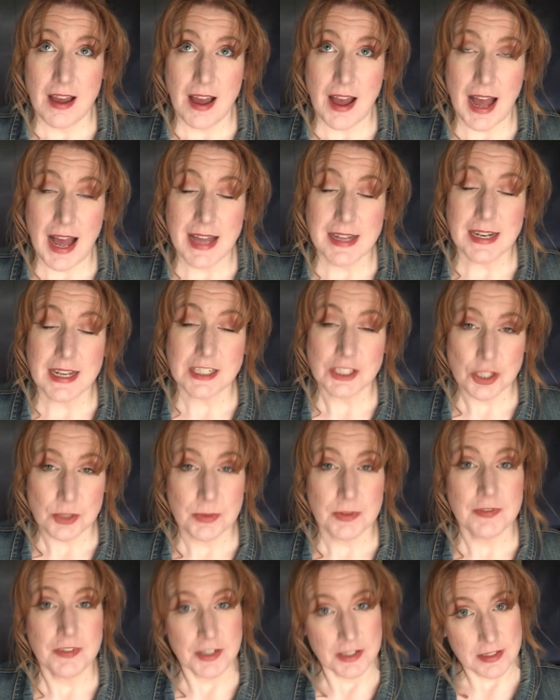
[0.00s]
on
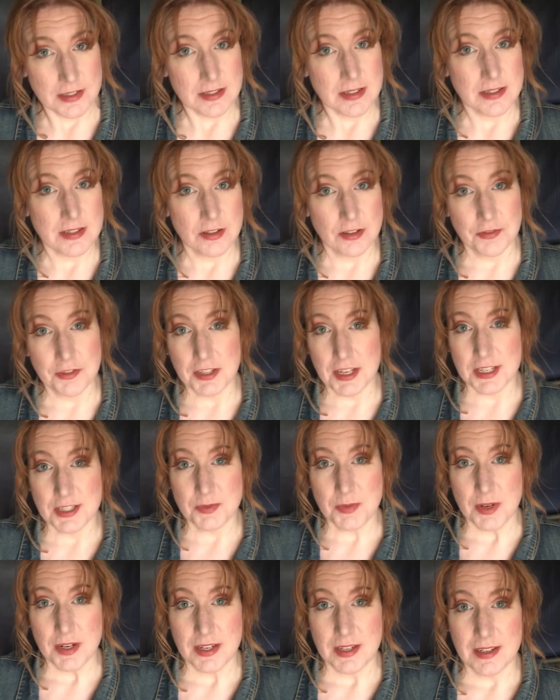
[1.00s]
October 1st. So if you
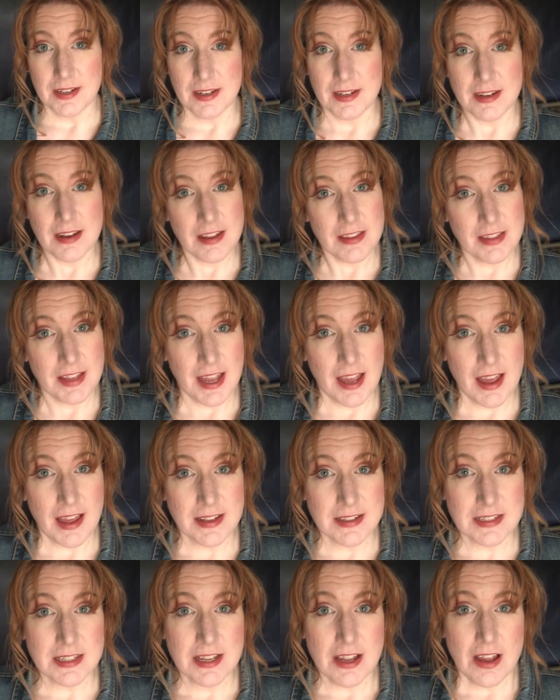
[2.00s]
guys want to get in on
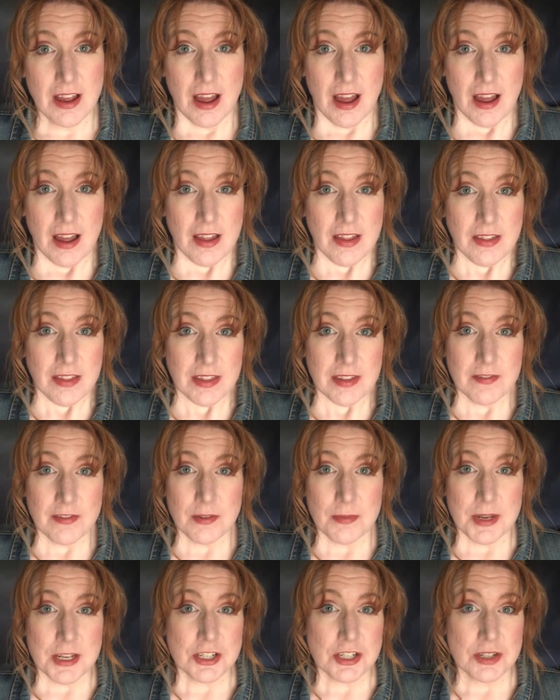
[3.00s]
that, the
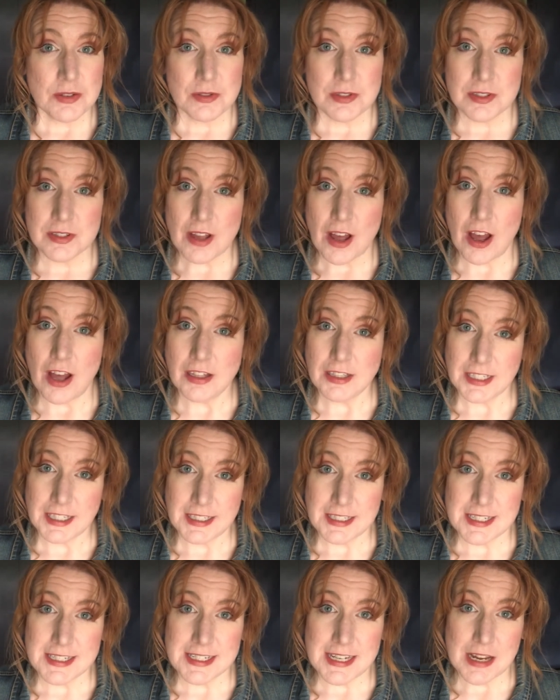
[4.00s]
information is all
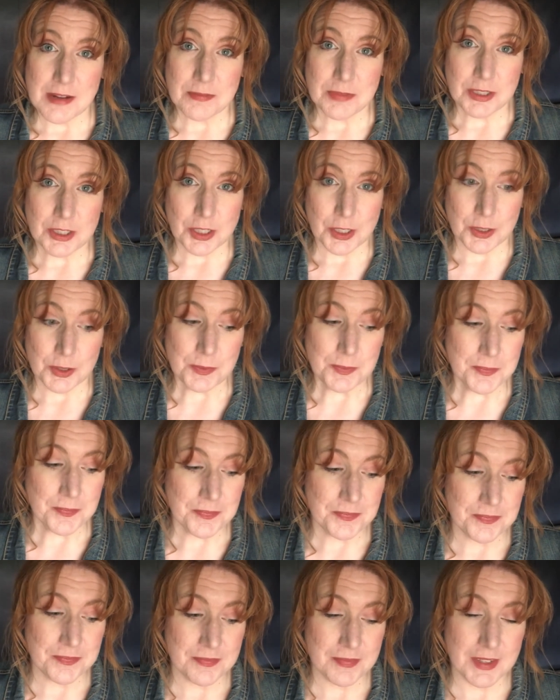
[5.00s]
linked down below.
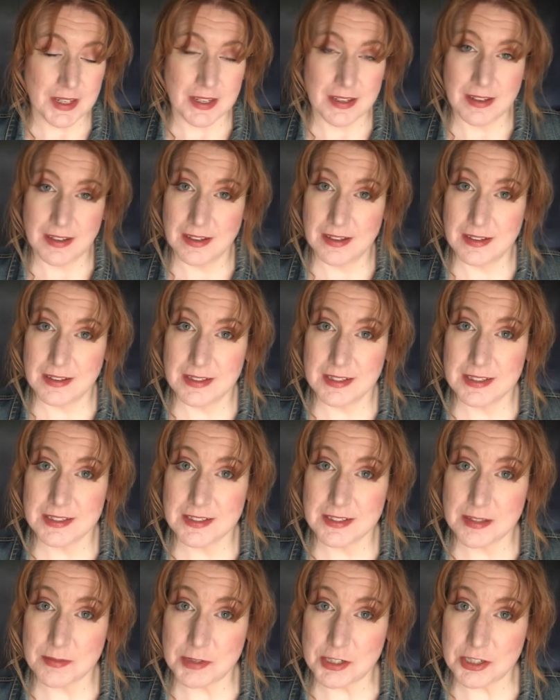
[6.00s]

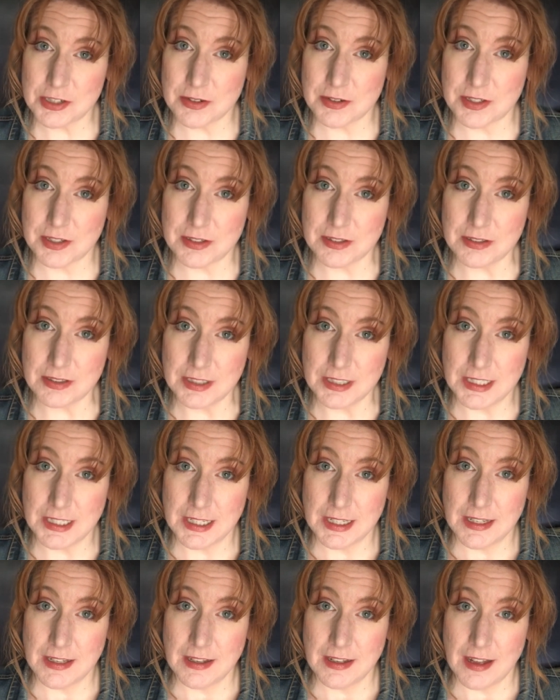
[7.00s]
So let me show you.
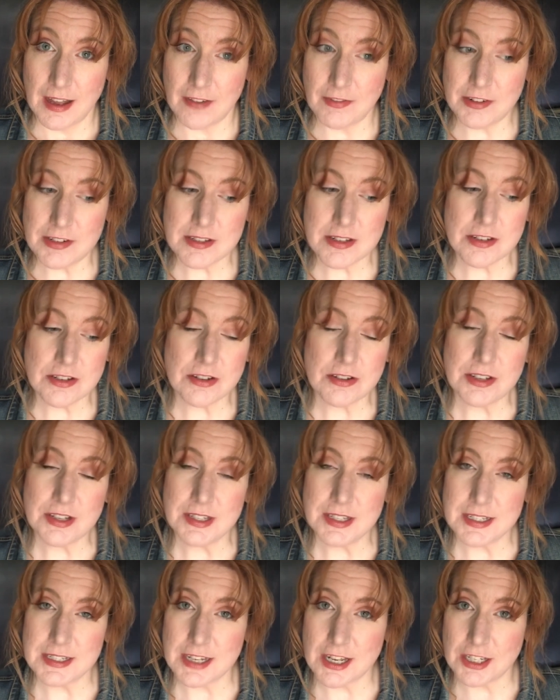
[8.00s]
First I'll show
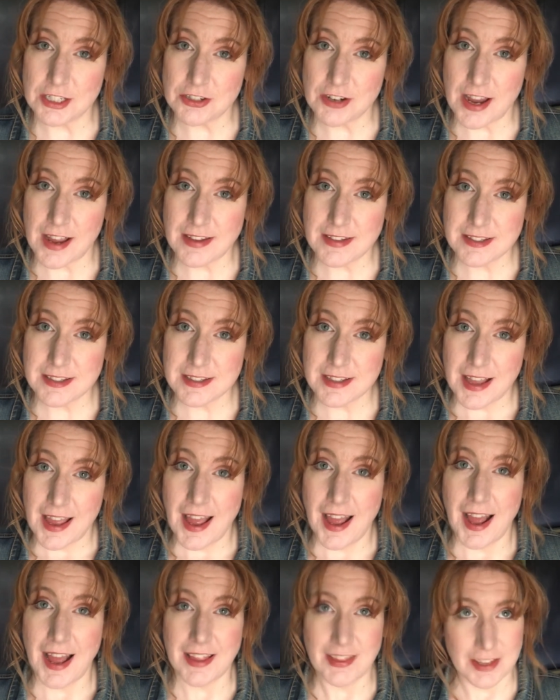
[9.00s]
you the doll dress
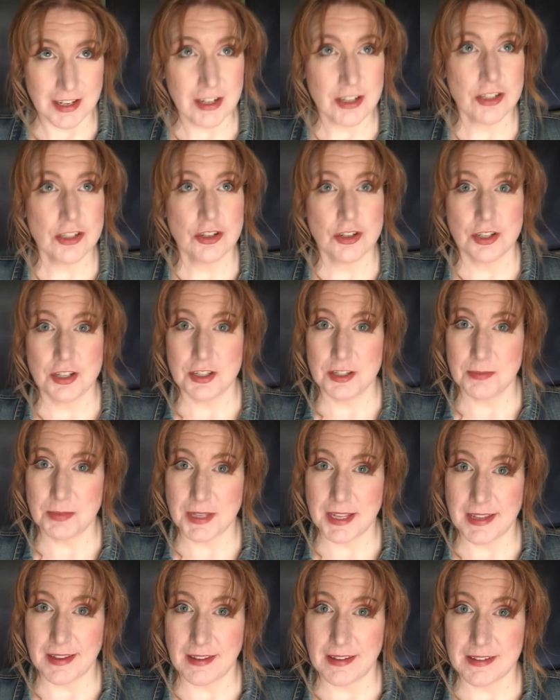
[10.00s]
and then I'll show you the
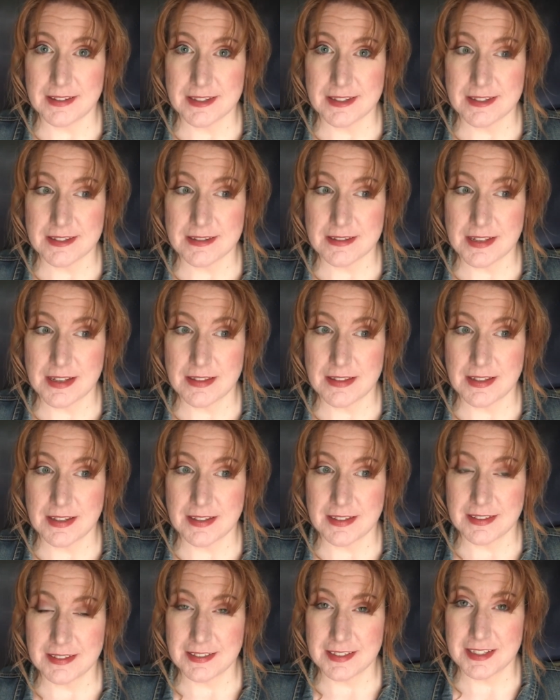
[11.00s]
blankets
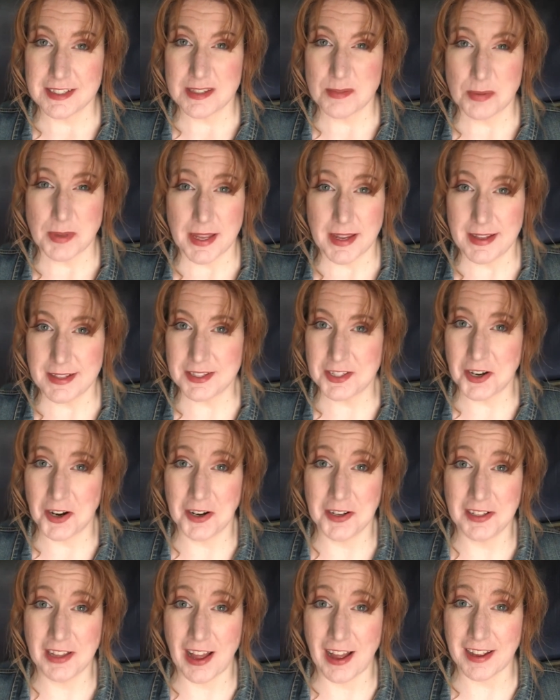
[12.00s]
because the blankets
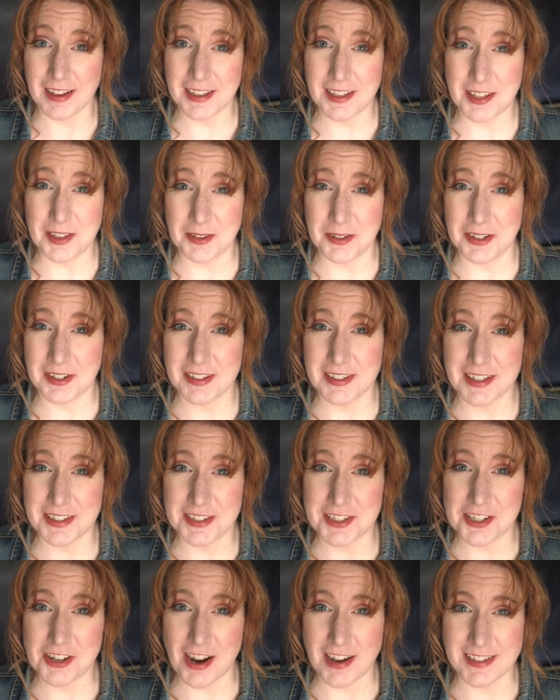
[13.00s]
are a lot cuter than
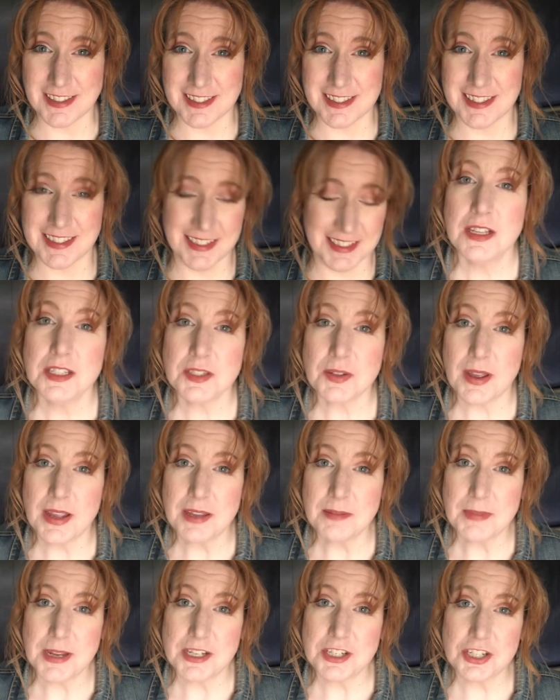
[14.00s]
the dress. So I
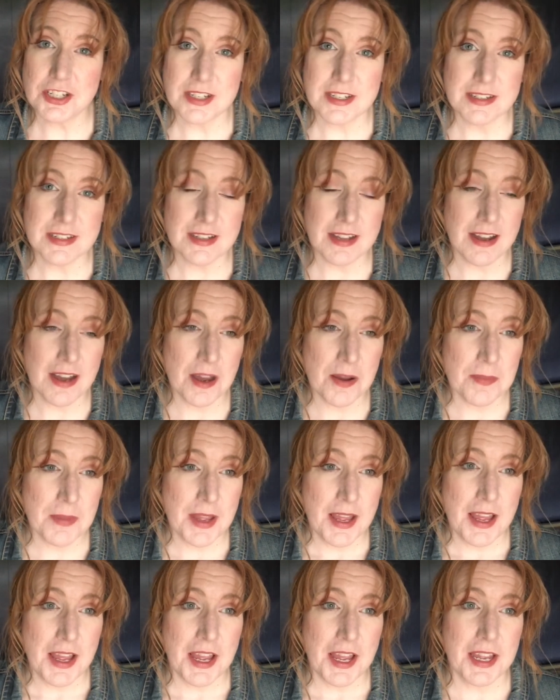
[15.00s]
had mentioned um,
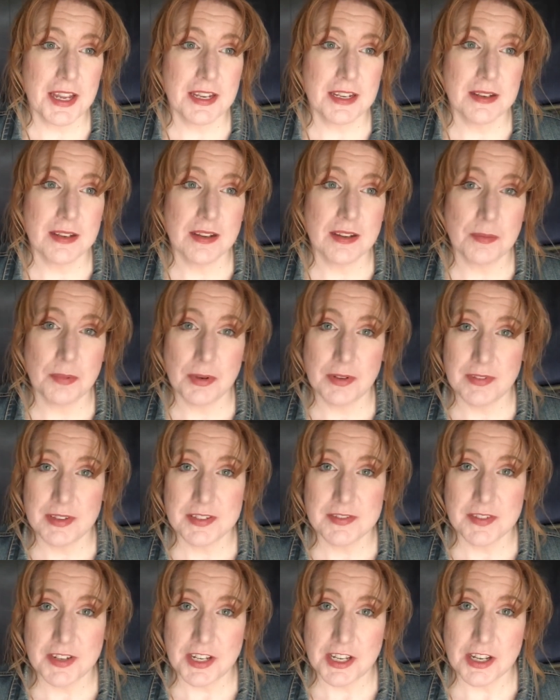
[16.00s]
in a
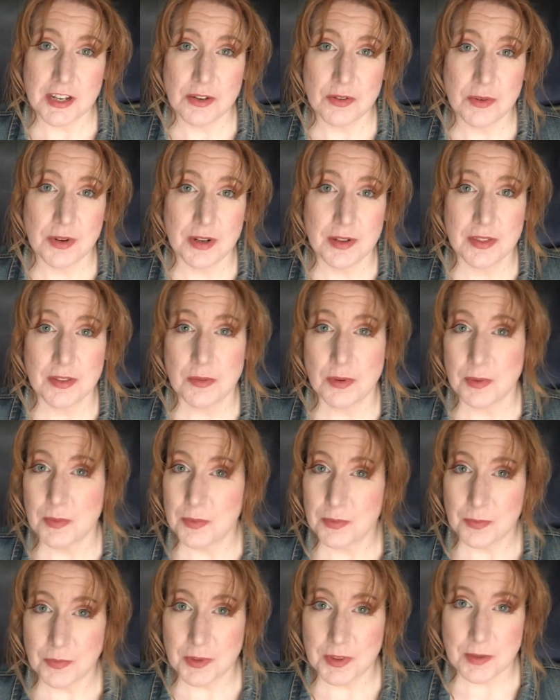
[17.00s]
previous video, the
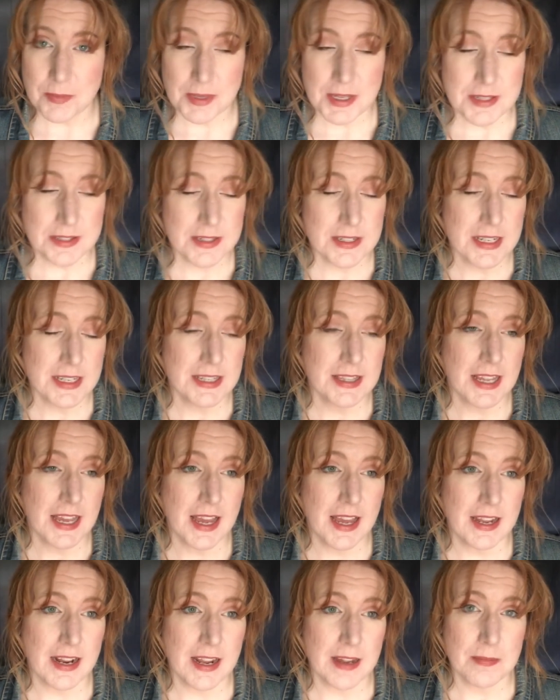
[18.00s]
one with the bees in it,
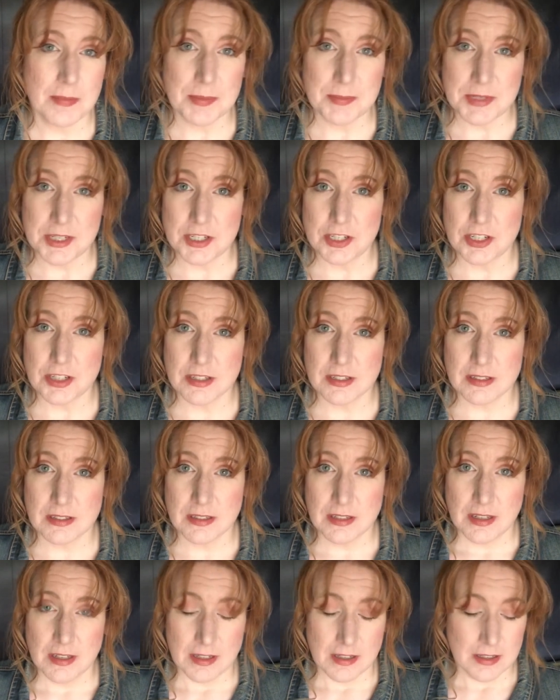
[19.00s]
that um, I'm teaching a
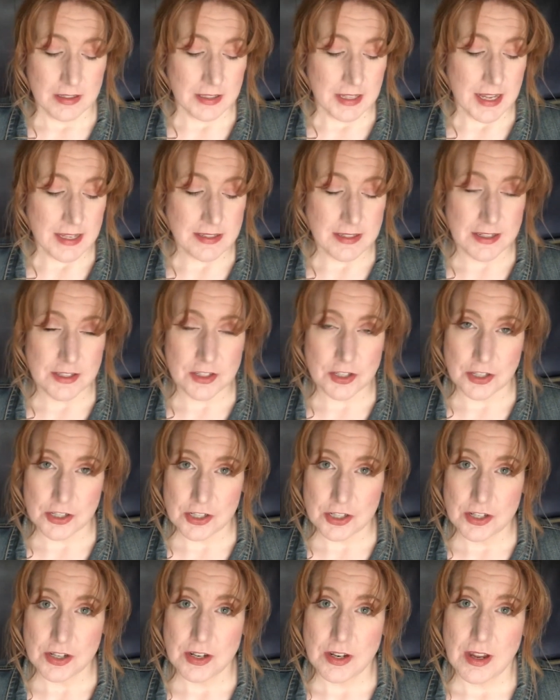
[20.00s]
class at
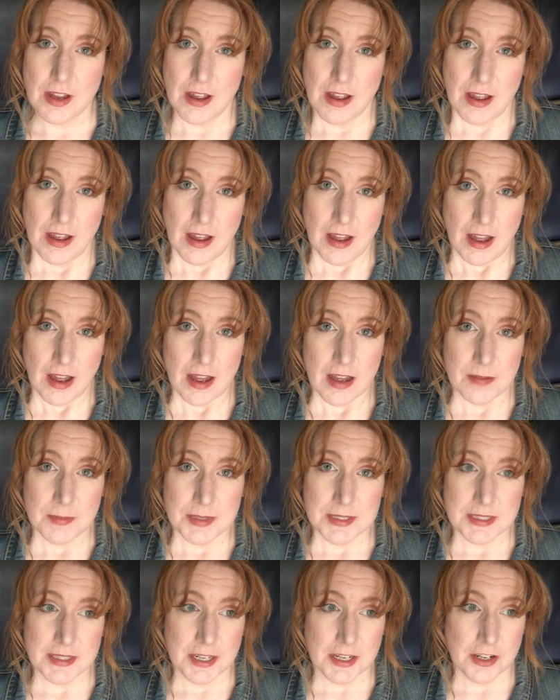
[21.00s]
church um,
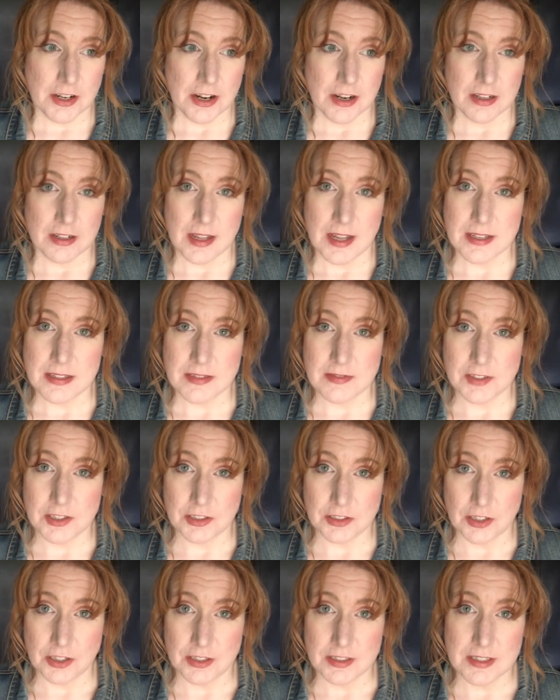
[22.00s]
it's kindergarten class of little
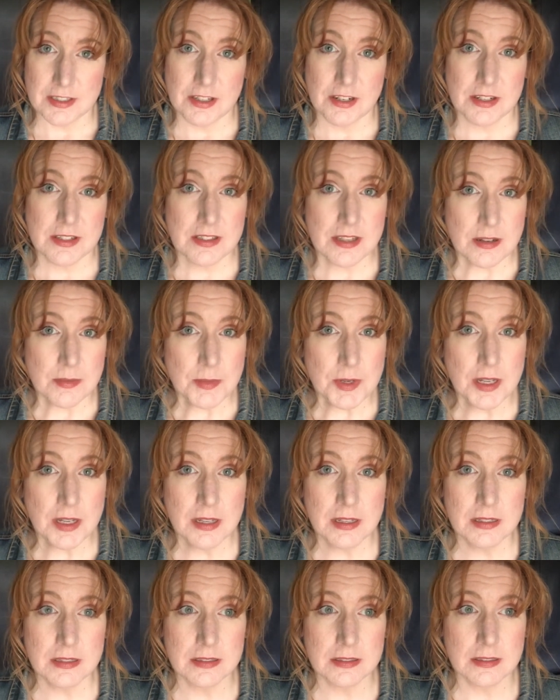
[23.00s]
girls and there are some
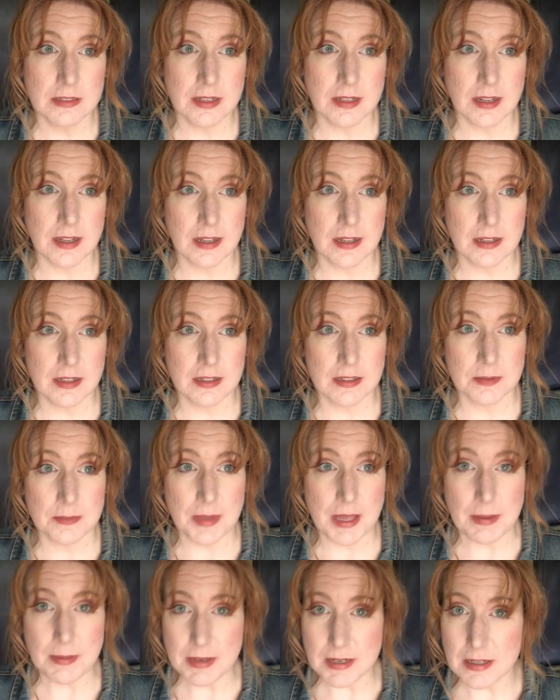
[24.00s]
uh,
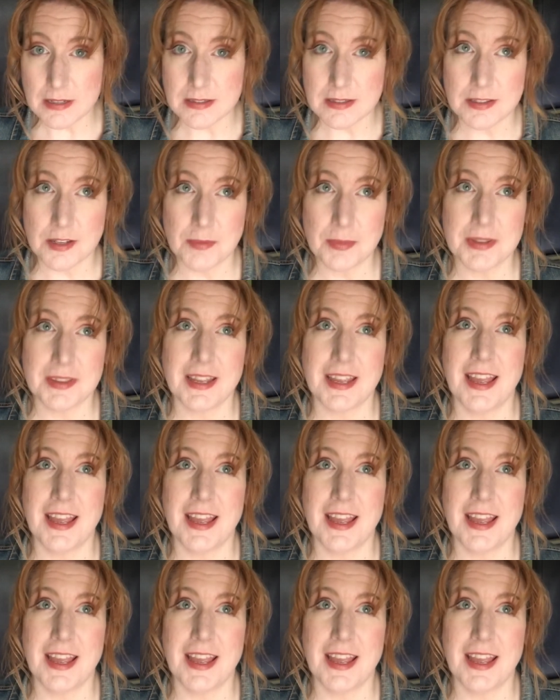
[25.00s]
baby dolls in there, but they,